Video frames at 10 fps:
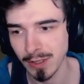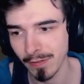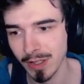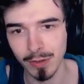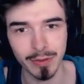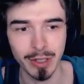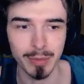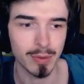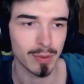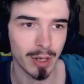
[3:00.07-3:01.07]
70 on
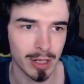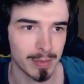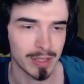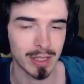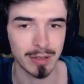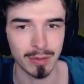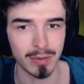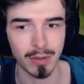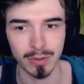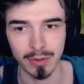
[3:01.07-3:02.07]
W,
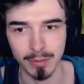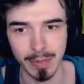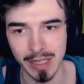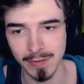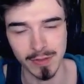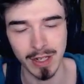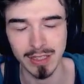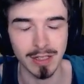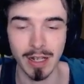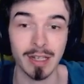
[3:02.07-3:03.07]
90% on passive. So
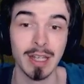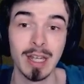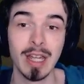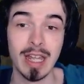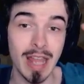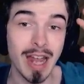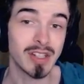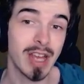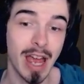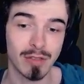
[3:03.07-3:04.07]
it's like, he actually has